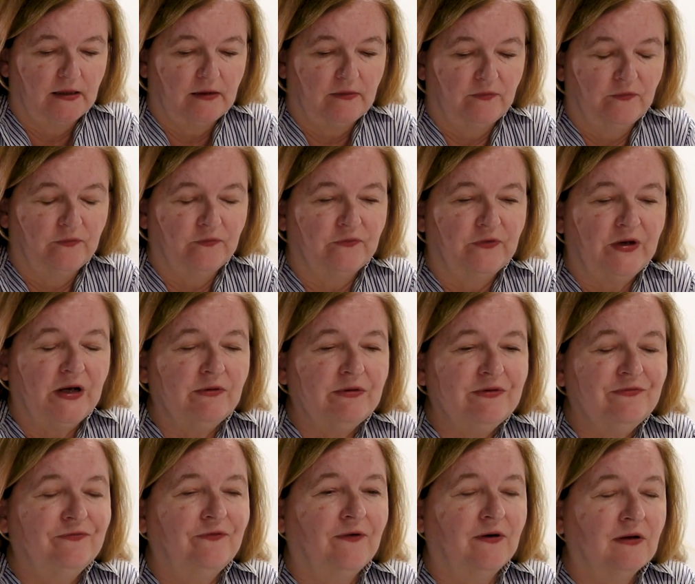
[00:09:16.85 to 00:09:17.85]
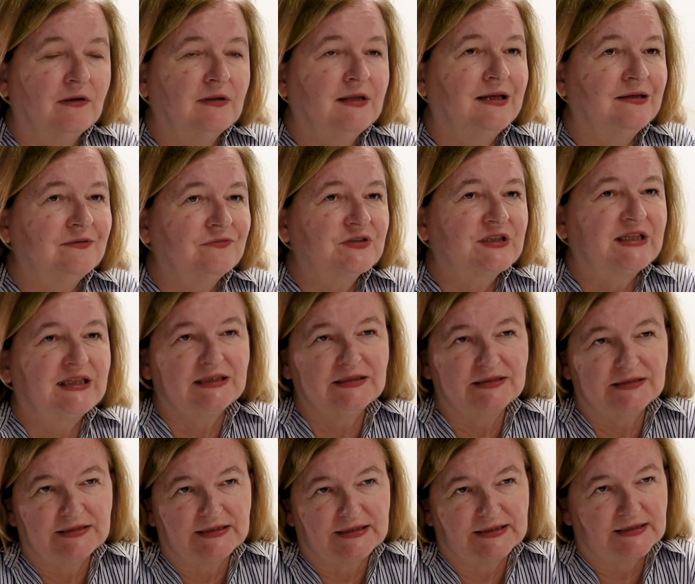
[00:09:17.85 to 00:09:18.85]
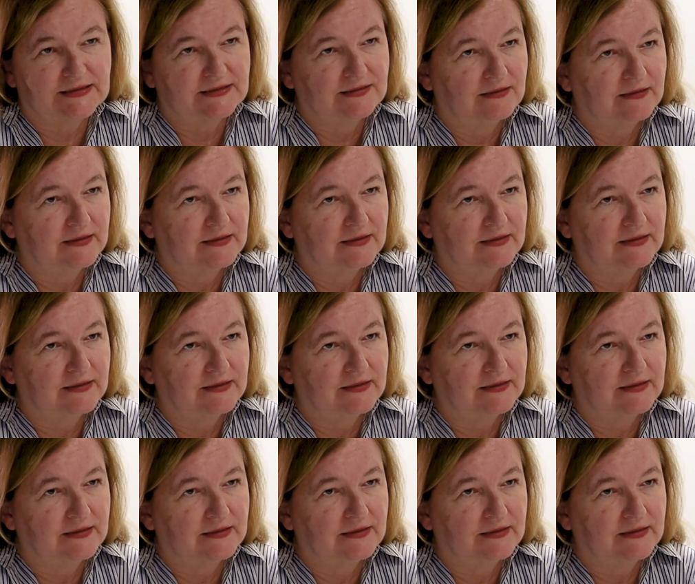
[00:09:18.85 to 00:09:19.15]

A very far left candidate